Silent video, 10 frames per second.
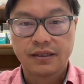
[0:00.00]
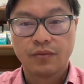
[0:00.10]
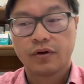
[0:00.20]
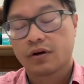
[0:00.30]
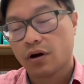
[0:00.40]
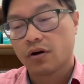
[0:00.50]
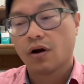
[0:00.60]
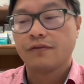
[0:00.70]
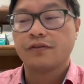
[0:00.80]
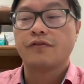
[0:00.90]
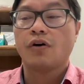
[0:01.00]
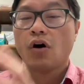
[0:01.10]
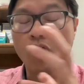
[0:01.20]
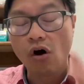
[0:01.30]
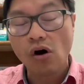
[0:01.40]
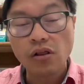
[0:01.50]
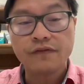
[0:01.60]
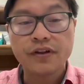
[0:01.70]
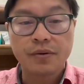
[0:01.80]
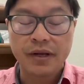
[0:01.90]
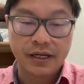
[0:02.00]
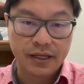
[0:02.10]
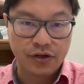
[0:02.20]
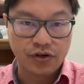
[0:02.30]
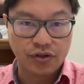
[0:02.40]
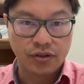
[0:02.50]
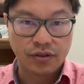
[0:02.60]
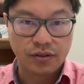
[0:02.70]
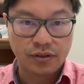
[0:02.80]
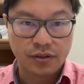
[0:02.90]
they were cut off of all of their medications